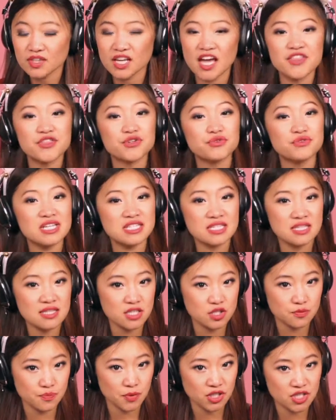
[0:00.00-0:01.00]
And the reason
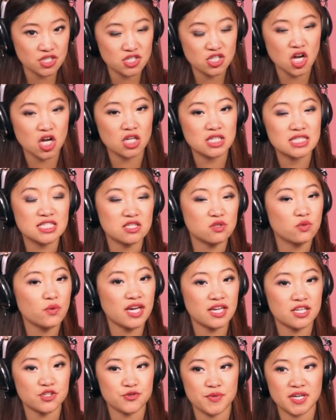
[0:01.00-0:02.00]
this bird is called
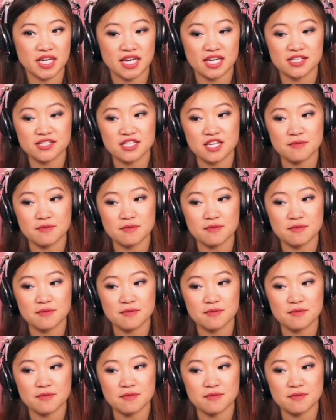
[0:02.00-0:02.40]
Jingwei is because